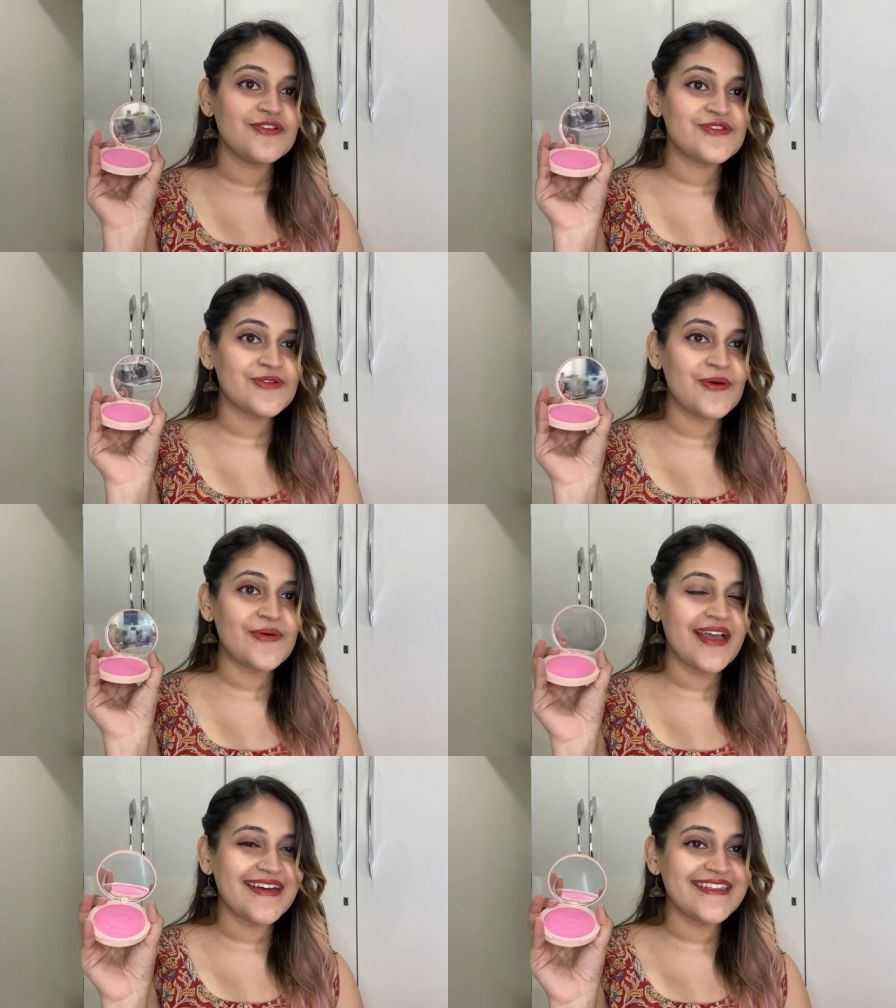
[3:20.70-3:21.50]

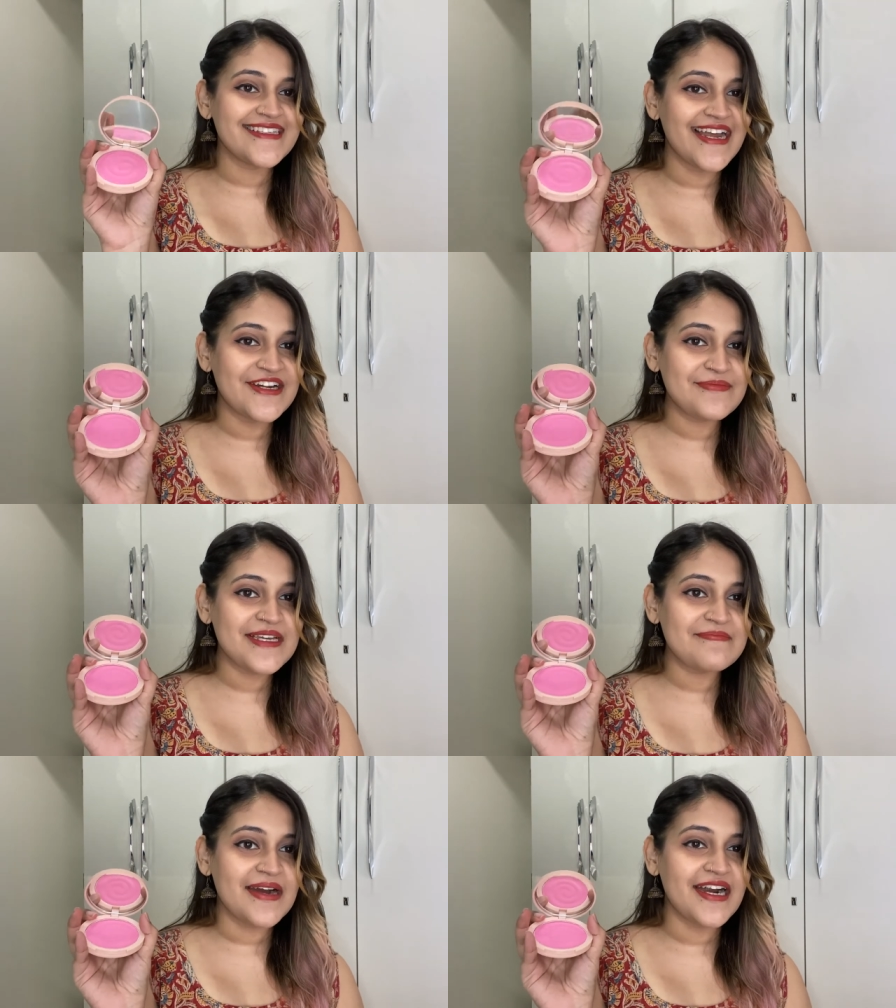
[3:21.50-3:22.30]
So yeah, this had to
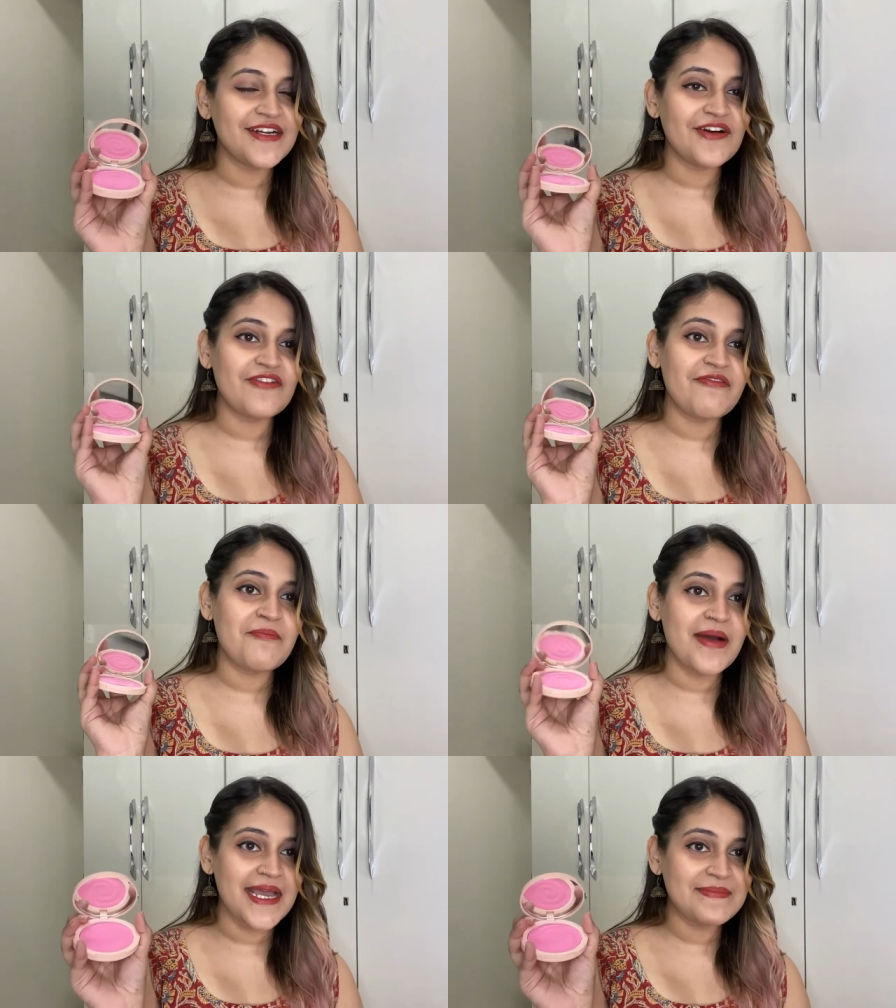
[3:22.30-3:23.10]
be a part of
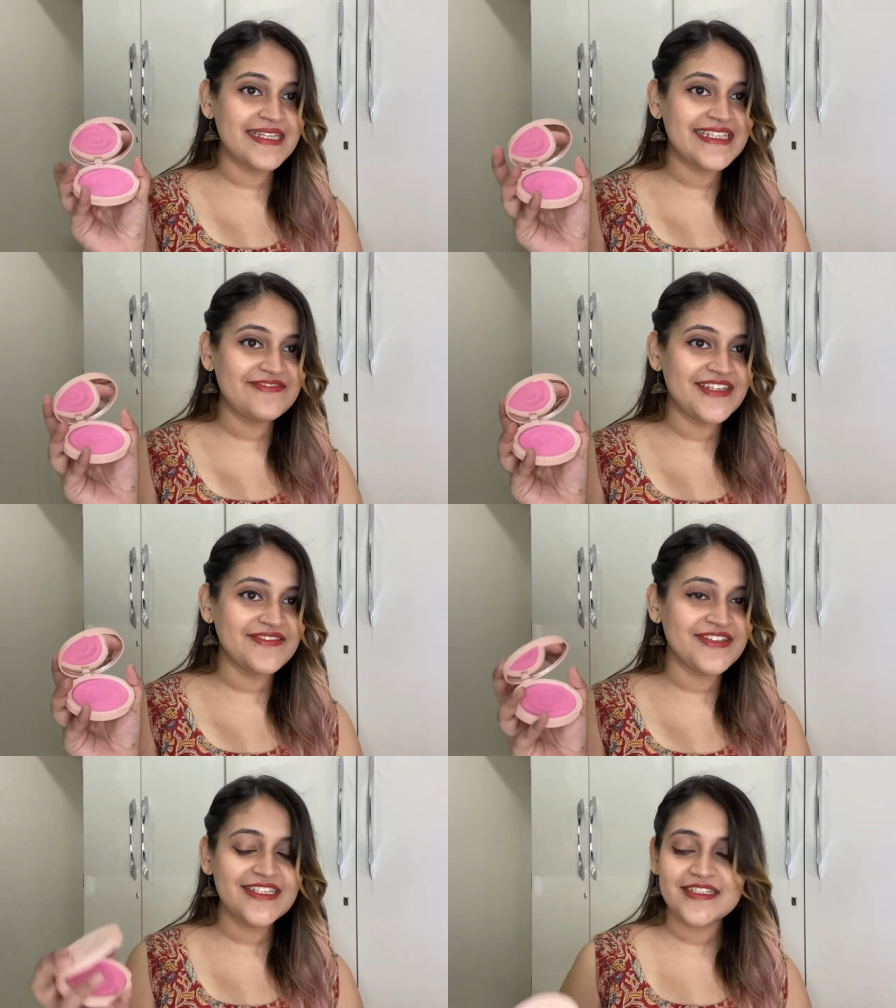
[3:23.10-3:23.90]
my monthly
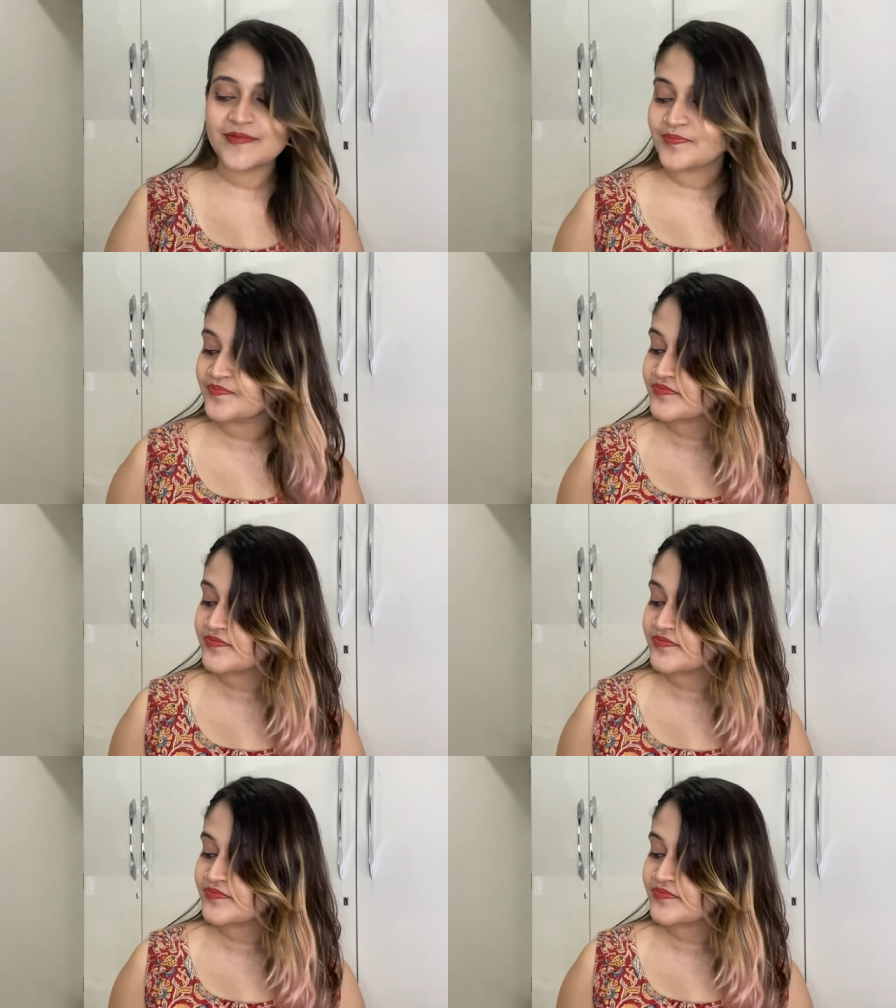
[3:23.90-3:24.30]
favorites.